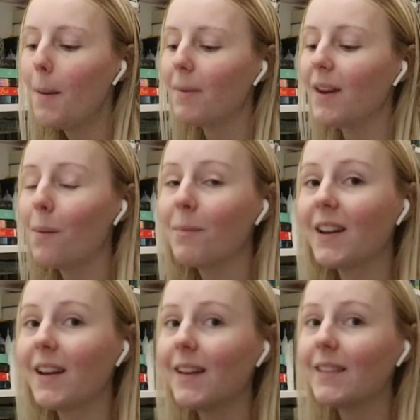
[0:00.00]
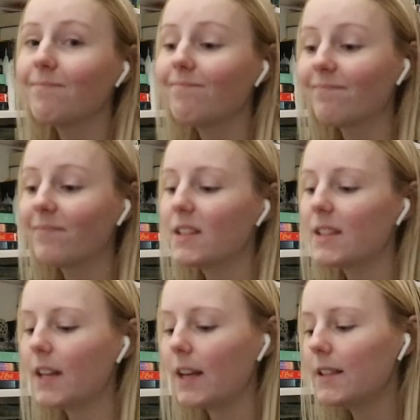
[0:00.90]
But now I'm gonna
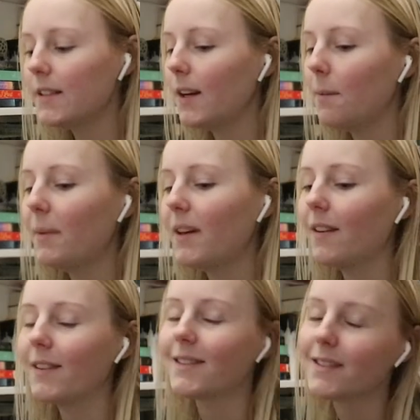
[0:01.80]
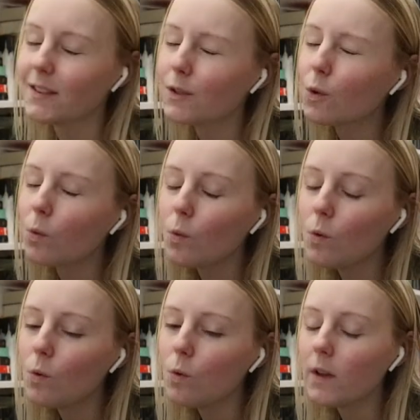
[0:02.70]
study some because
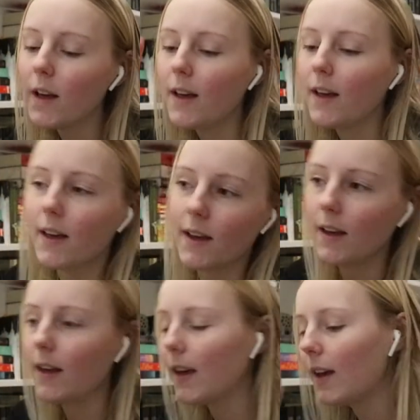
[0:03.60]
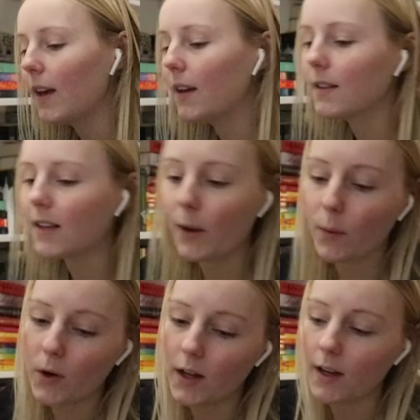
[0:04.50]
school, and I
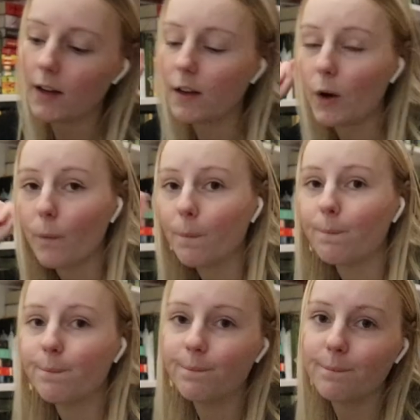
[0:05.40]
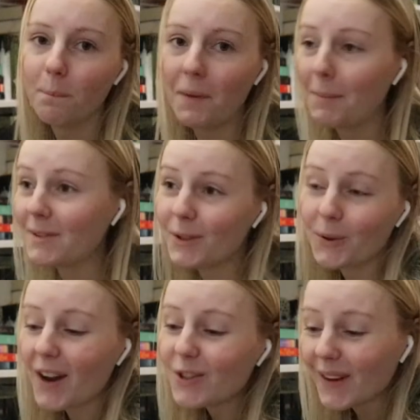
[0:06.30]
wanna, you know, be able to
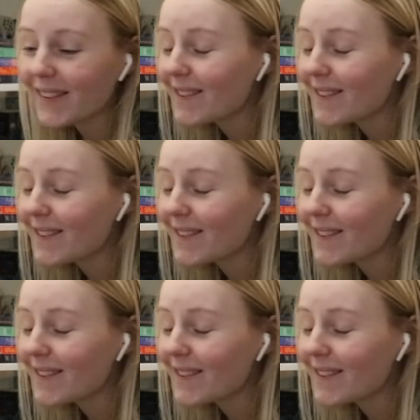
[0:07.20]
graduate.